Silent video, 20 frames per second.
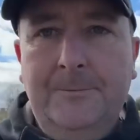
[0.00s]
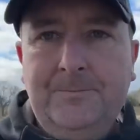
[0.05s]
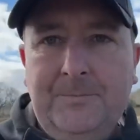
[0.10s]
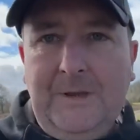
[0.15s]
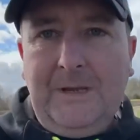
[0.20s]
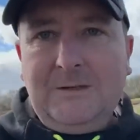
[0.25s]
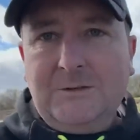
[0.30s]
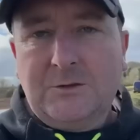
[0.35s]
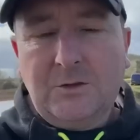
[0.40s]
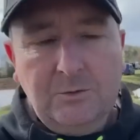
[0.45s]

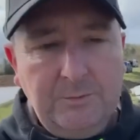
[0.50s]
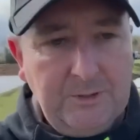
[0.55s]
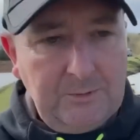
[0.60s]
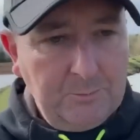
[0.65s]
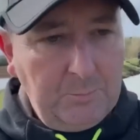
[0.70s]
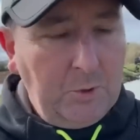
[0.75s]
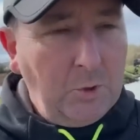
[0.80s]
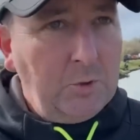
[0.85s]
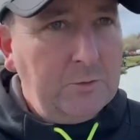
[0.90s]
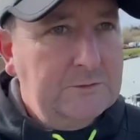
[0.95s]
is going to be
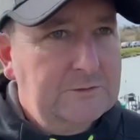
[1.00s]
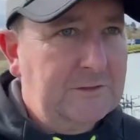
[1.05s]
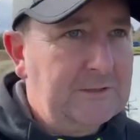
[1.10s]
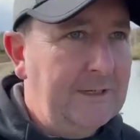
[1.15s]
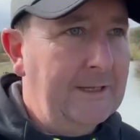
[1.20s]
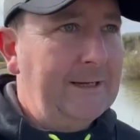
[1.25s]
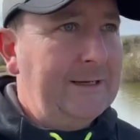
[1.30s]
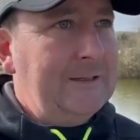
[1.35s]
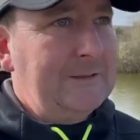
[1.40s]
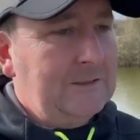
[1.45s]
important
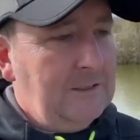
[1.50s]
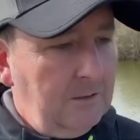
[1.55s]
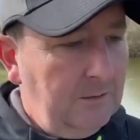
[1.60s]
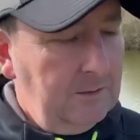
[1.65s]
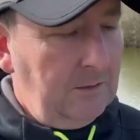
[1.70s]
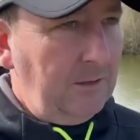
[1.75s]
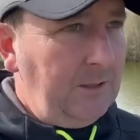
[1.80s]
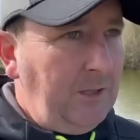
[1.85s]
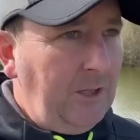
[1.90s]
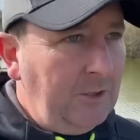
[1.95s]
today is that
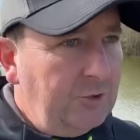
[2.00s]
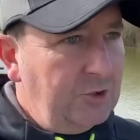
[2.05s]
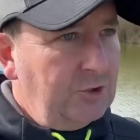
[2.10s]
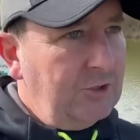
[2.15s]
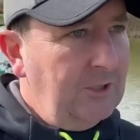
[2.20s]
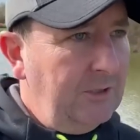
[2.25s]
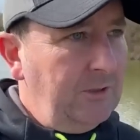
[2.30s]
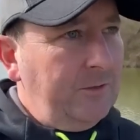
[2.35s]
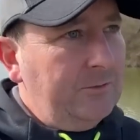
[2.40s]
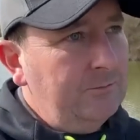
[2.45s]
just
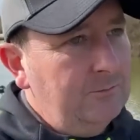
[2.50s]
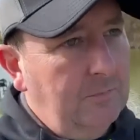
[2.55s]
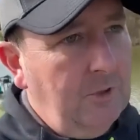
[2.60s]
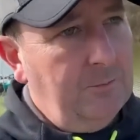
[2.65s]
like on,